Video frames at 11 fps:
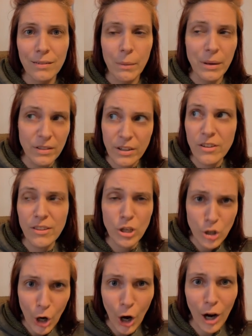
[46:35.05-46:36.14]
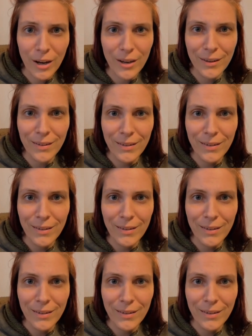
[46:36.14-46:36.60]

I mean, seriously, talk.